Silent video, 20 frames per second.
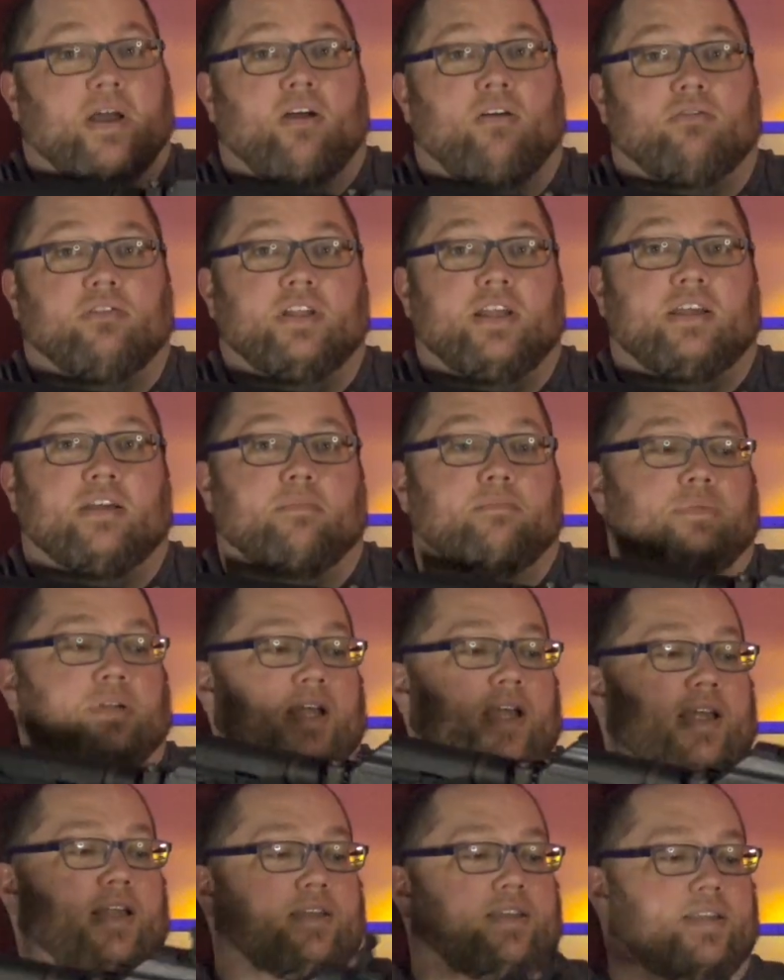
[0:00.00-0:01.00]
only
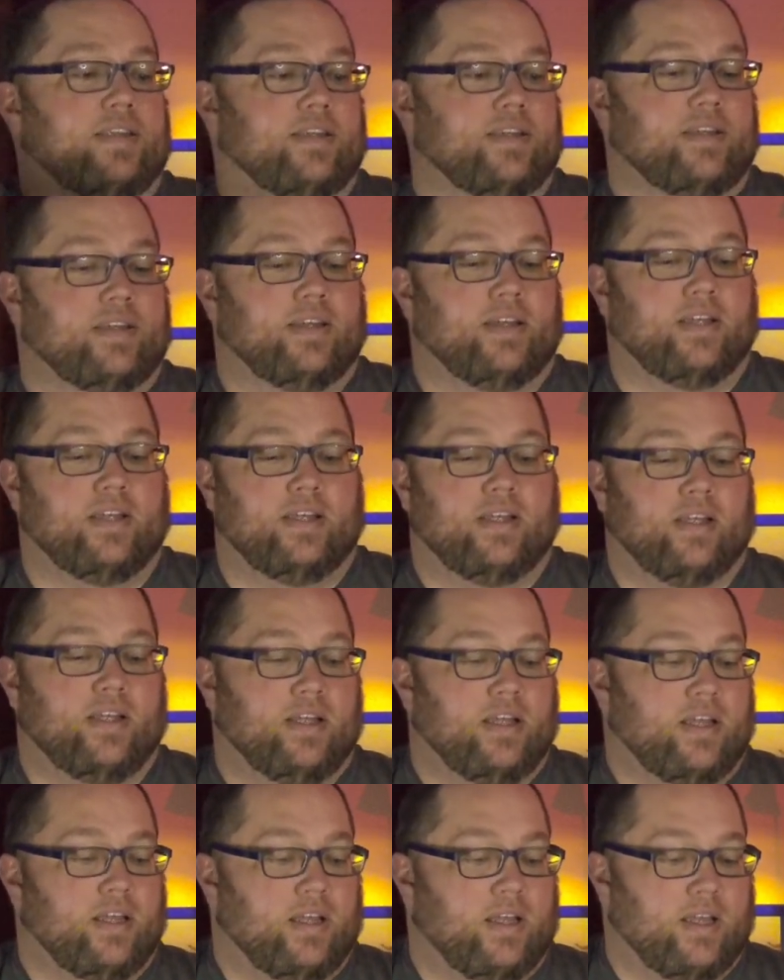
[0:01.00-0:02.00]
complaint,
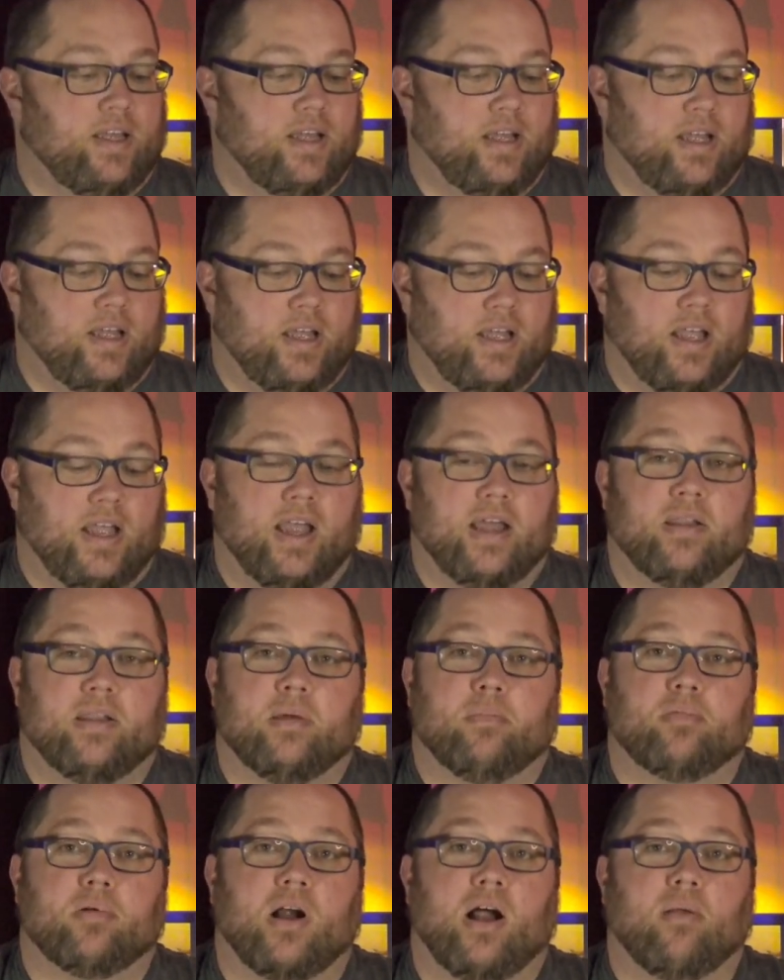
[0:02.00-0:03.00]
and the
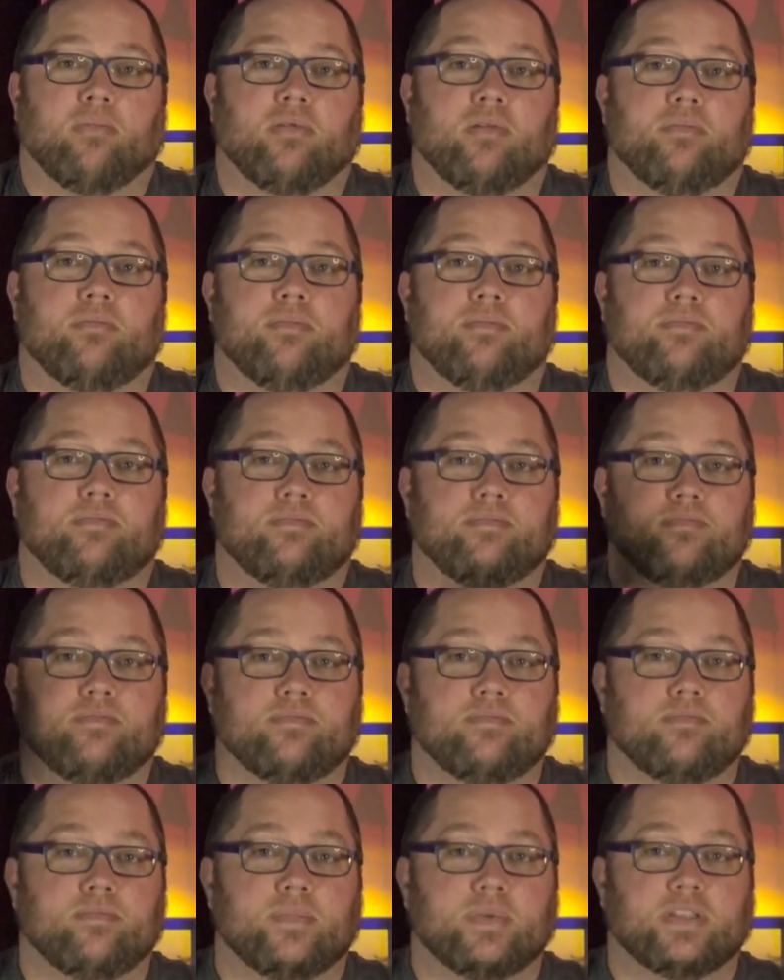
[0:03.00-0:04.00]
problem
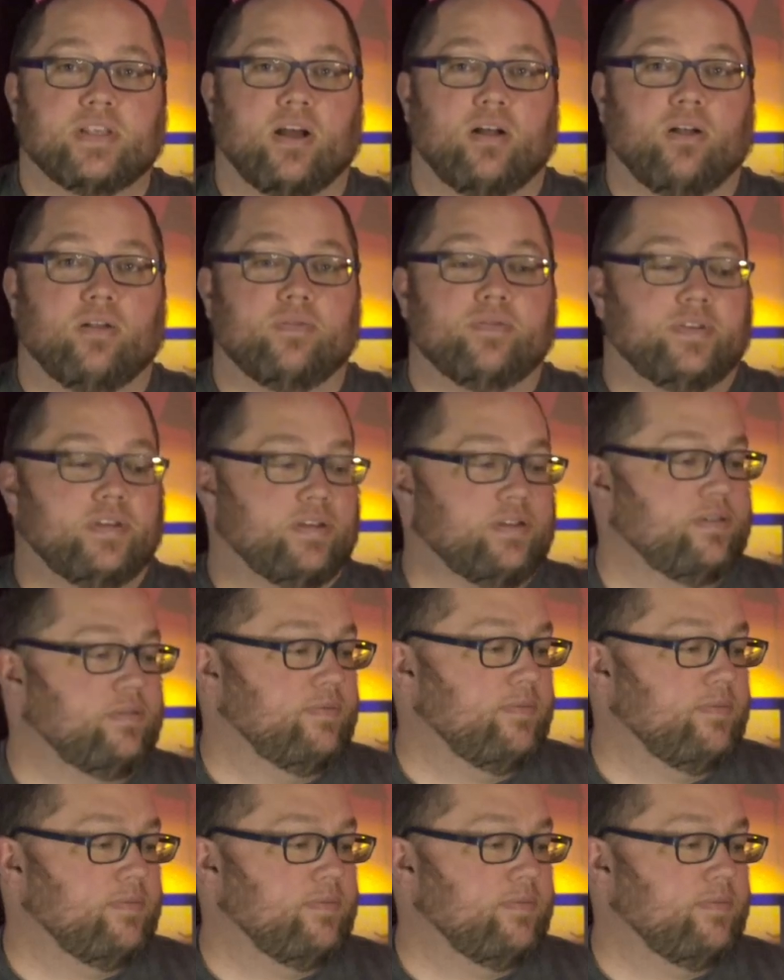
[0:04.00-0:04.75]
solved.